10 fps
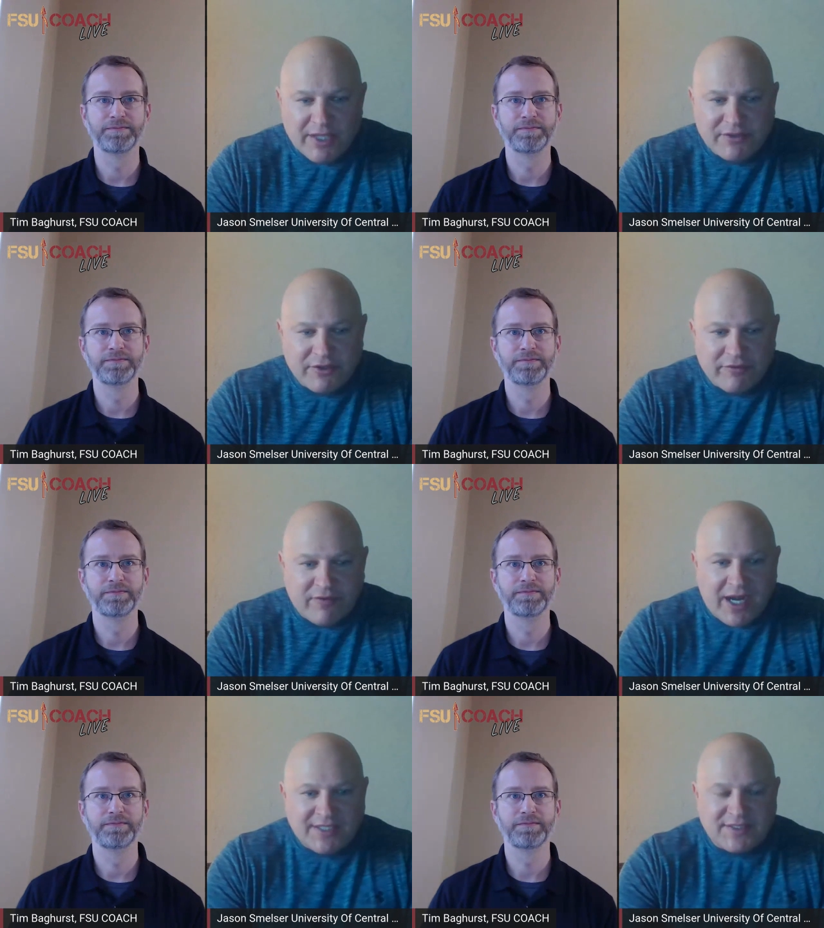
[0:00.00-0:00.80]
Speaker 1: and you have to
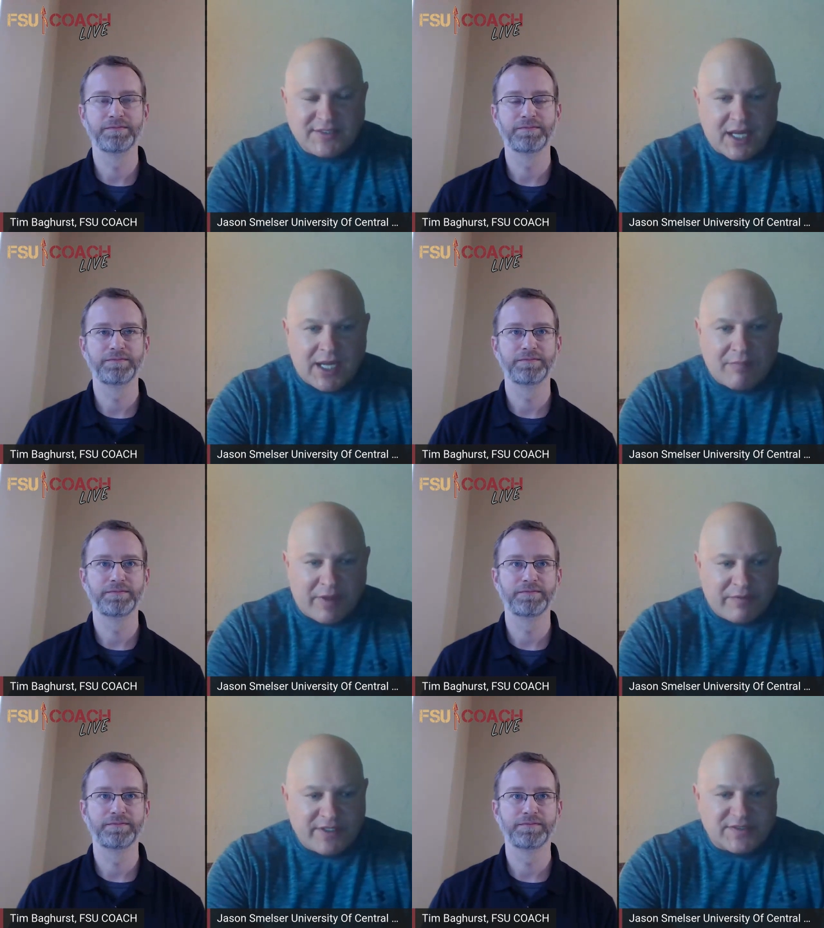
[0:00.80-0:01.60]
devise a
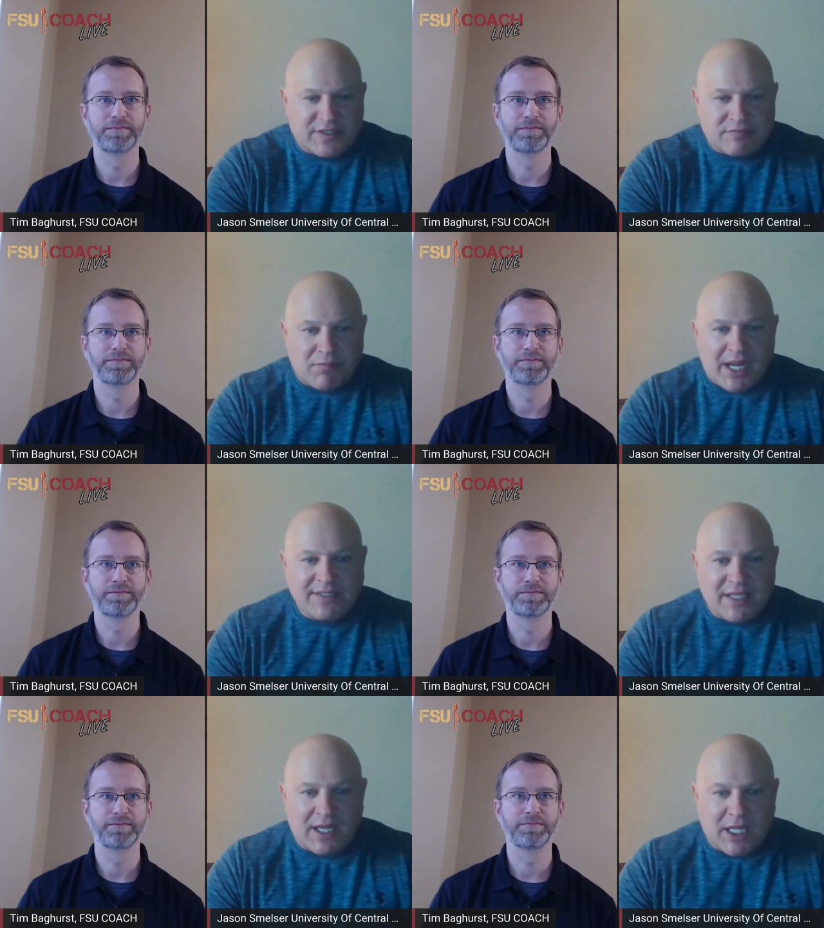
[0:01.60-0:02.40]
time that this is
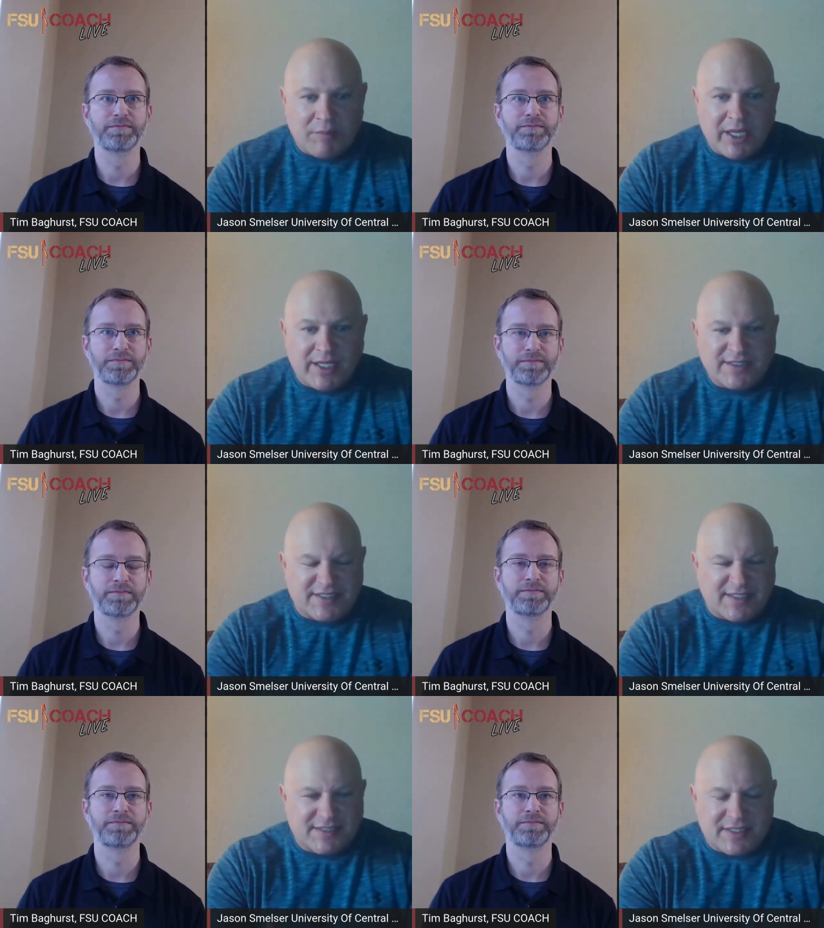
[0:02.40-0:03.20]
my time, and
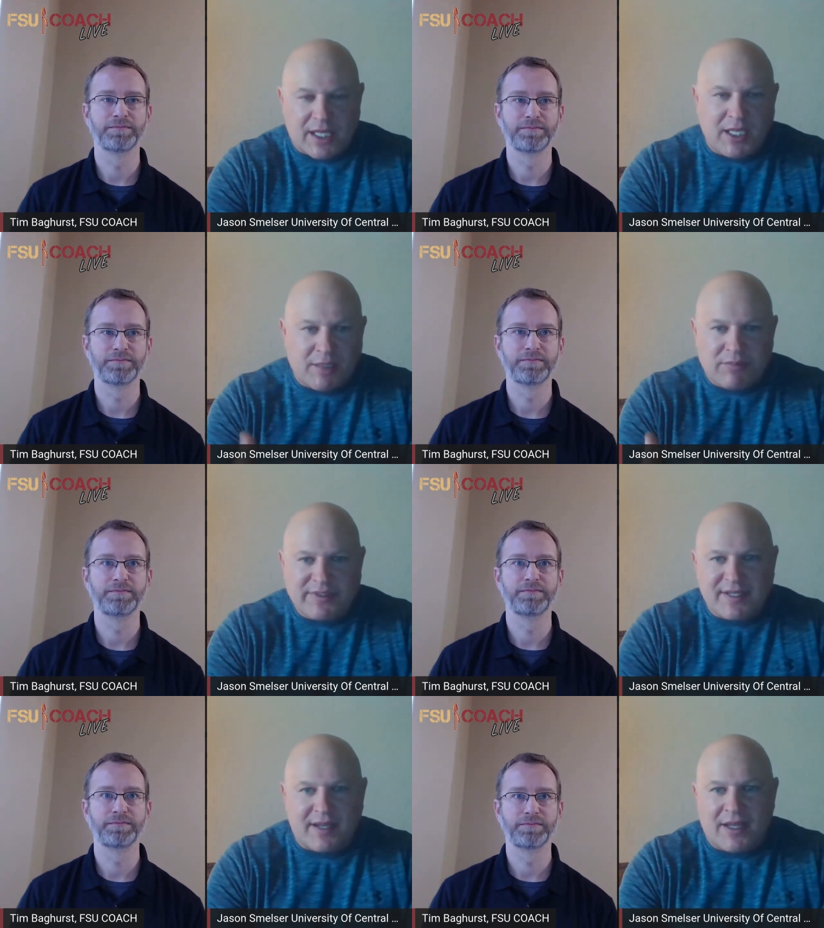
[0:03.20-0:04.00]
it's the
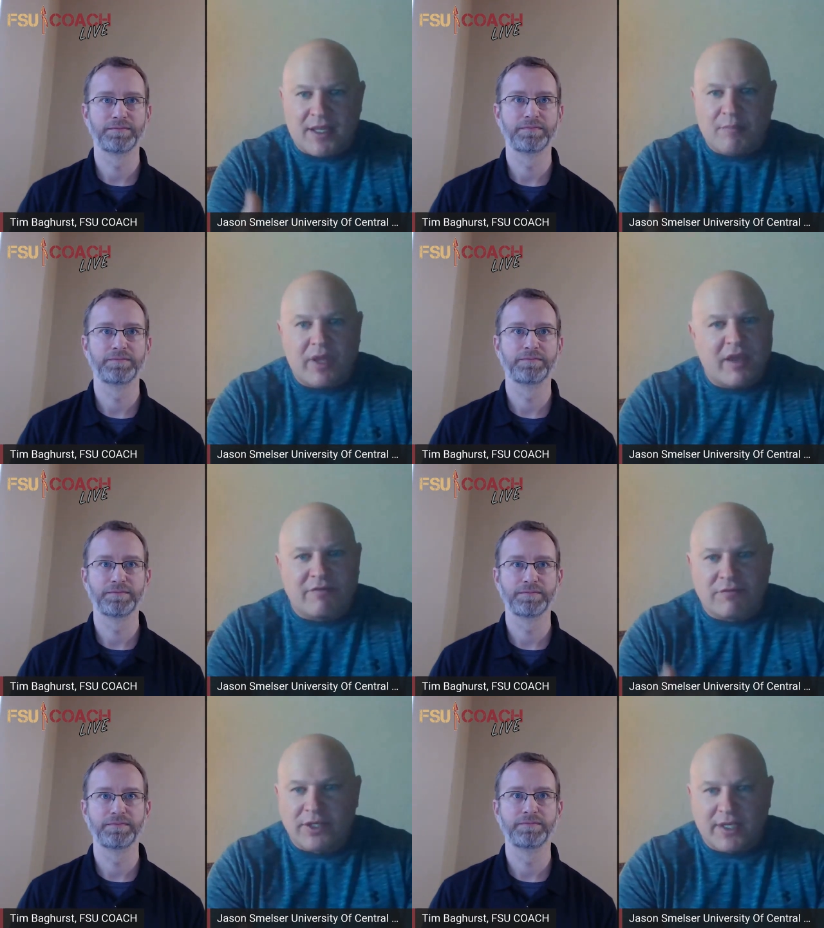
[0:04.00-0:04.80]
same time
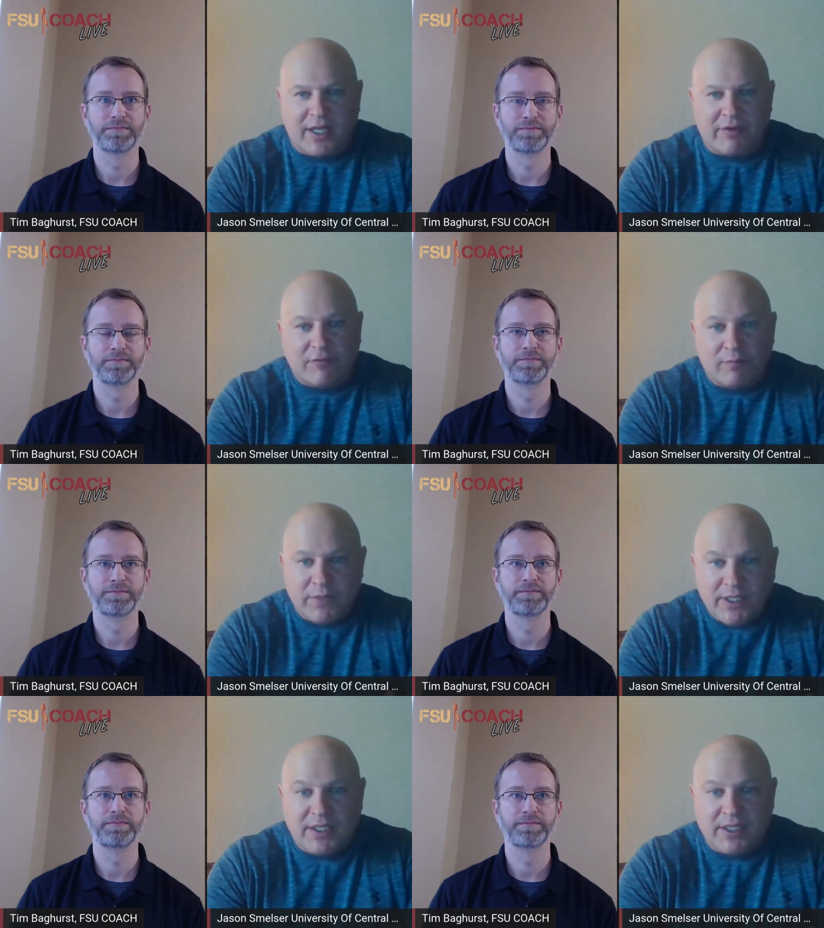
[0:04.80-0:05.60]
every day. For
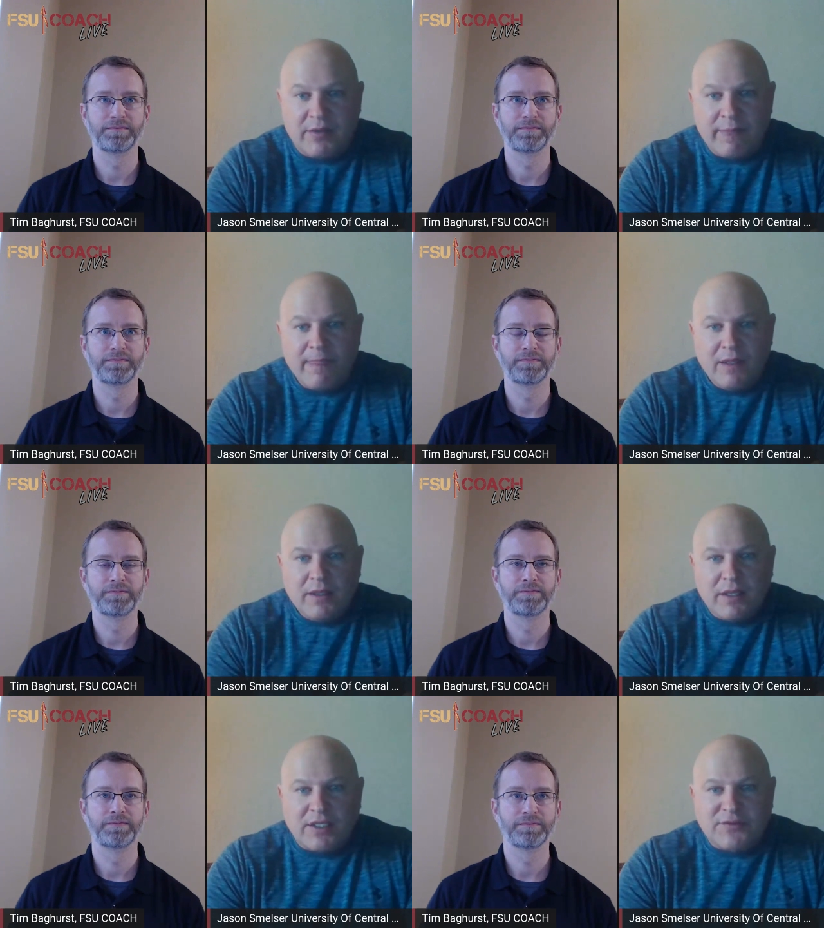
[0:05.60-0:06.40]
me,
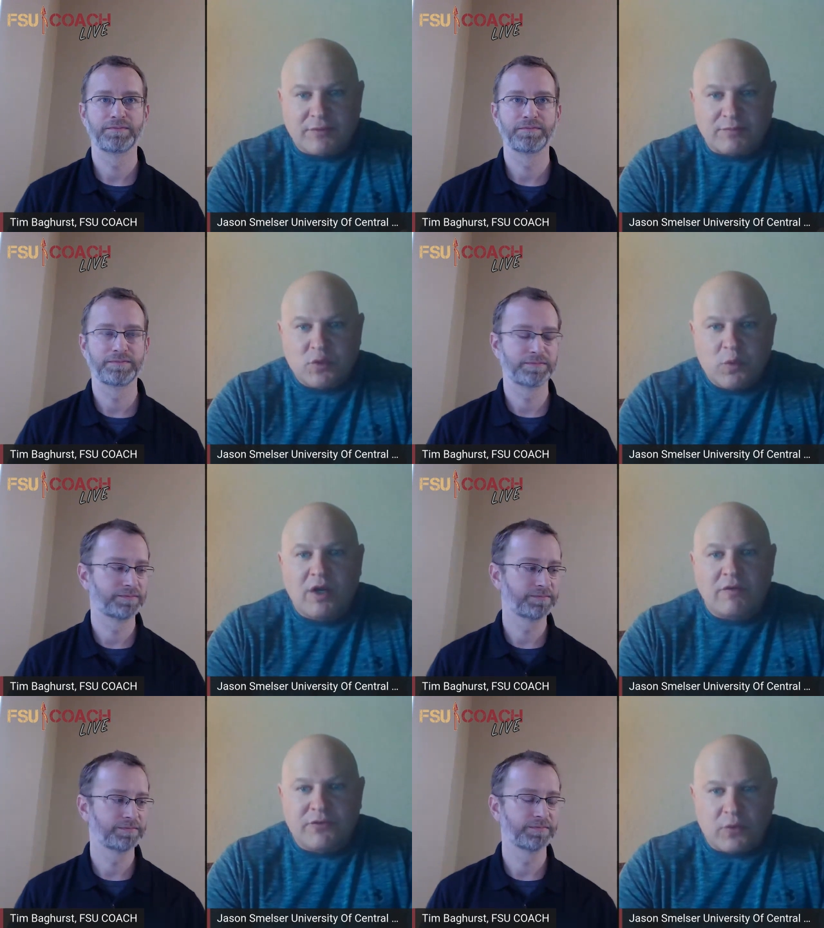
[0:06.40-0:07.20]
it's from
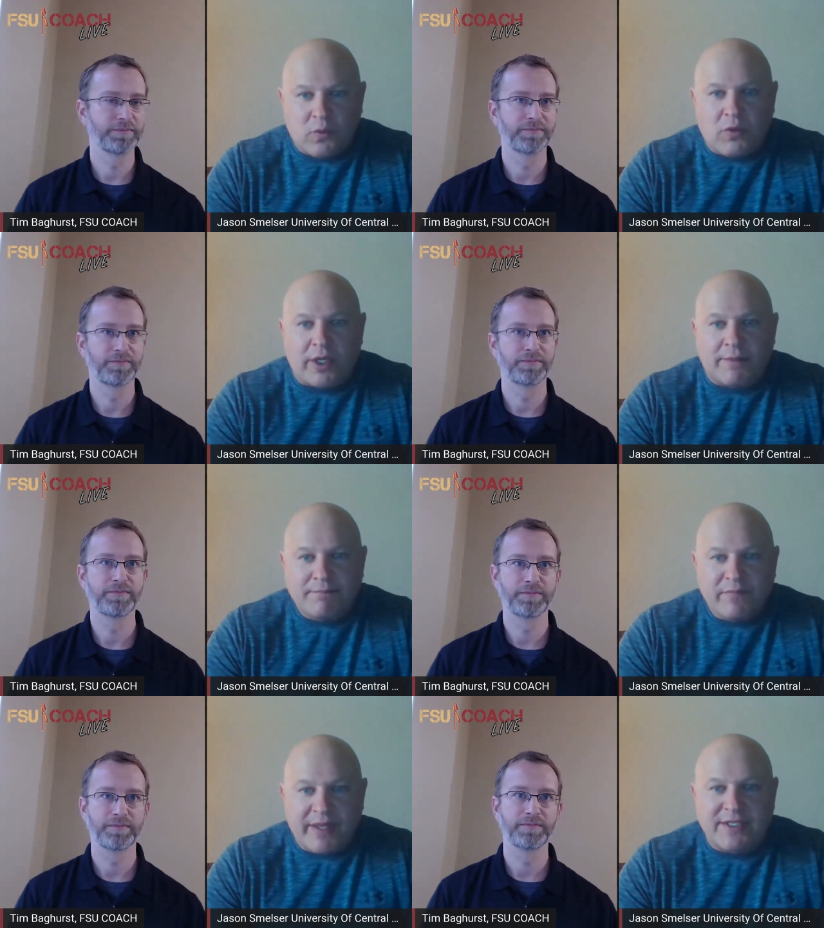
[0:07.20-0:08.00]
twelve to
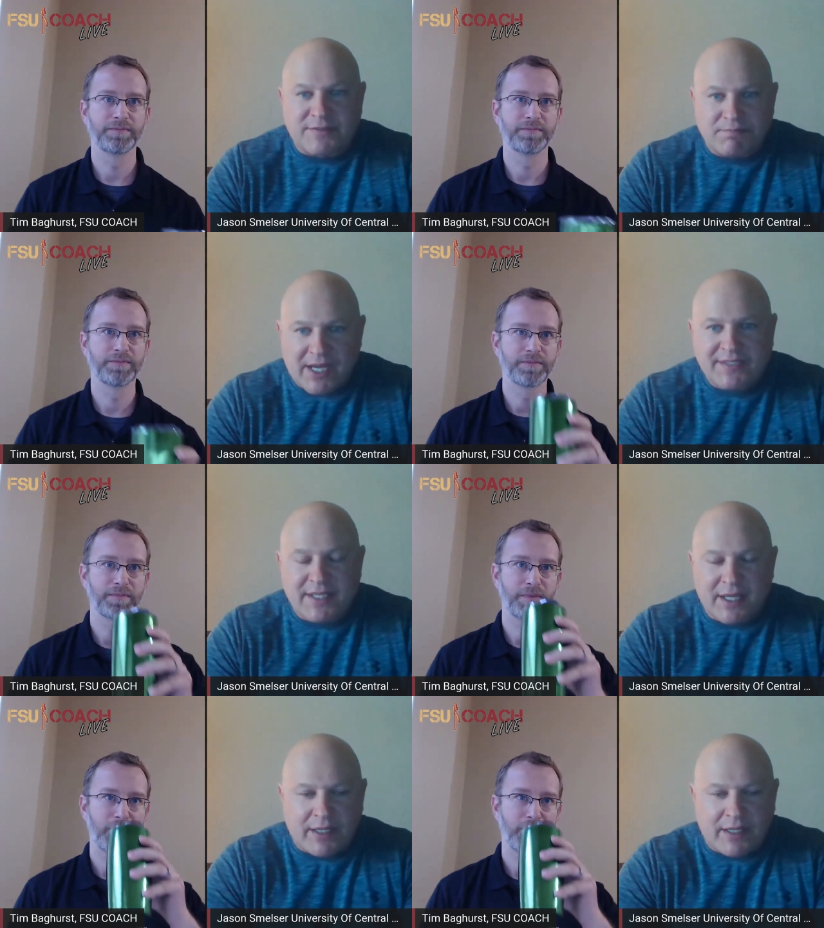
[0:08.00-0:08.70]
one. That is my